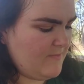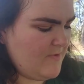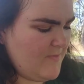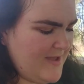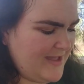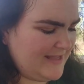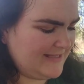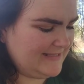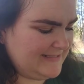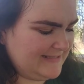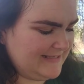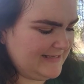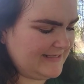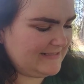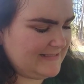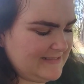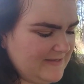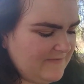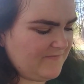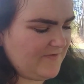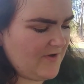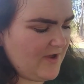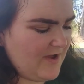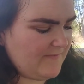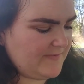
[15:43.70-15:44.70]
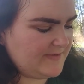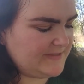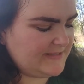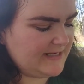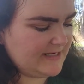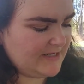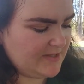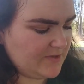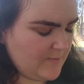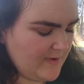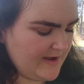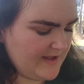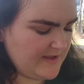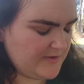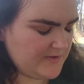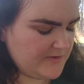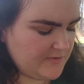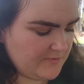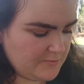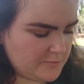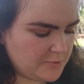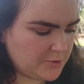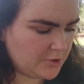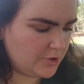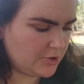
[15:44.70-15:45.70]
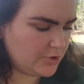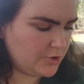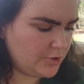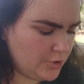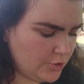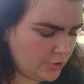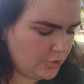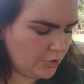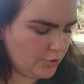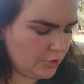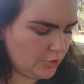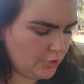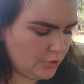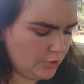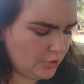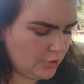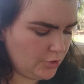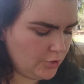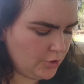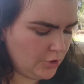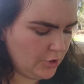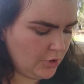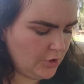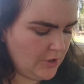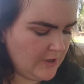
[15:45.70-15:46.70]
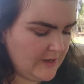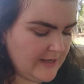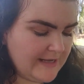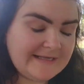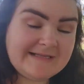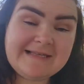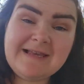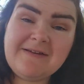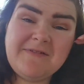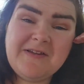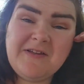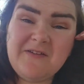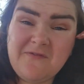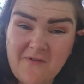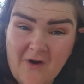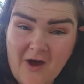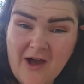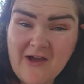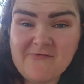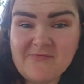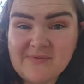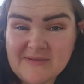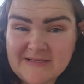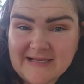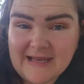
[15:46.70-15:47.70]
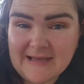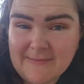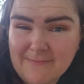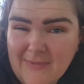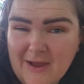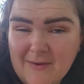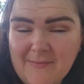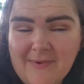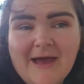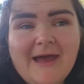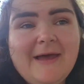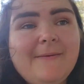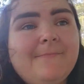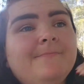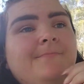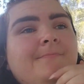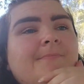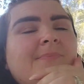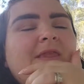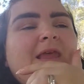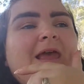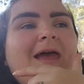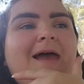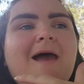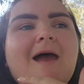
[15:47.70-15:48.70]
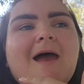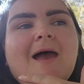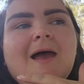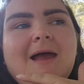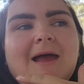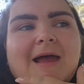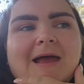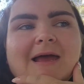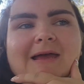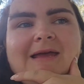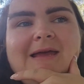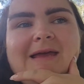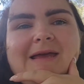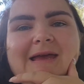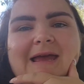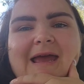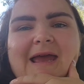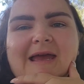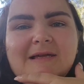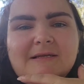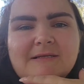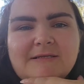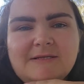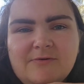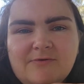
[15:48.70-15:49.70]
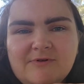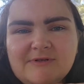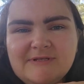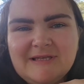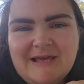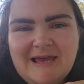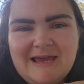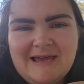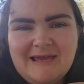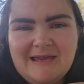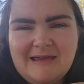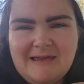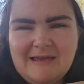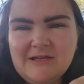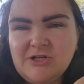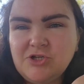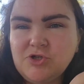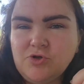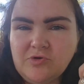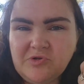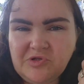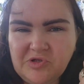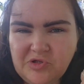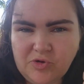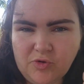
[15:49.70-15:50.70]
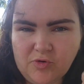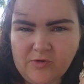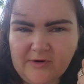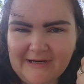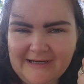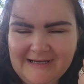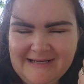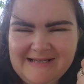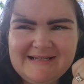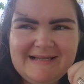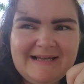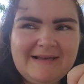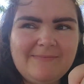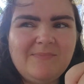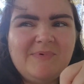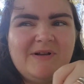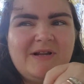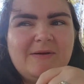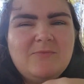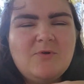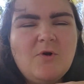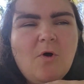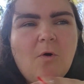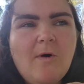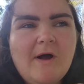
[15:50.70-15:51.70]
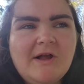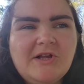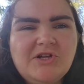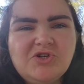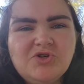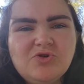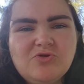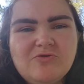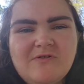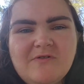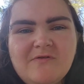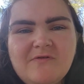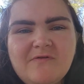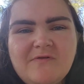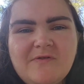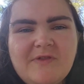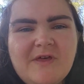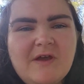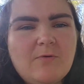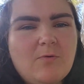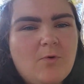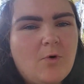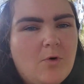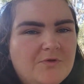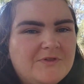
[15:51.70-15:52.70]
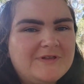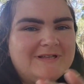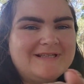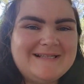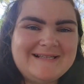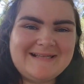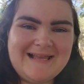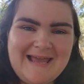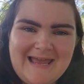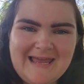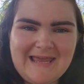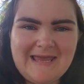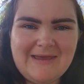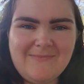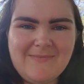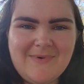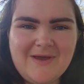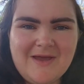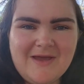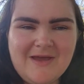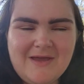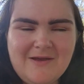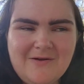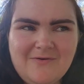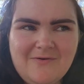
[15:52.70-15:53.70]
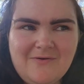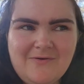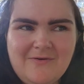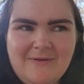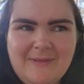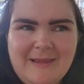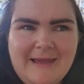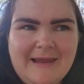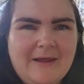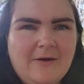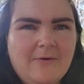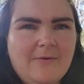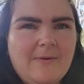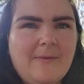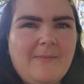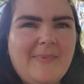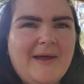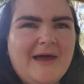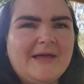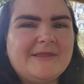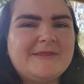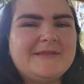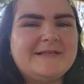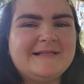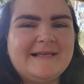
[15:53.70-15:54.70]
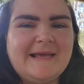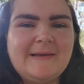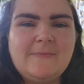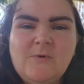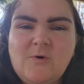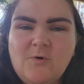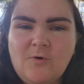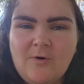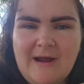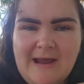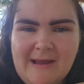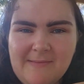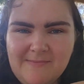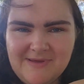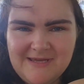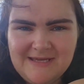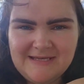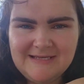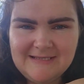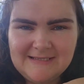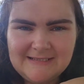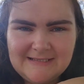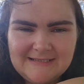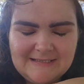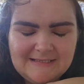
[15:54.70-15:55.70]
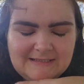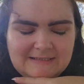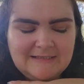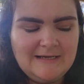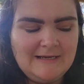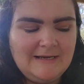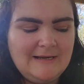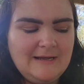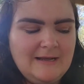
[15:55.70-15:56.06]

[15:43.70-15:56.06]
I'm about 65% of the way through. 75%, my bad. And so it's like short stories, but I'm not quite sure if they're all the same, like about the same Krampus.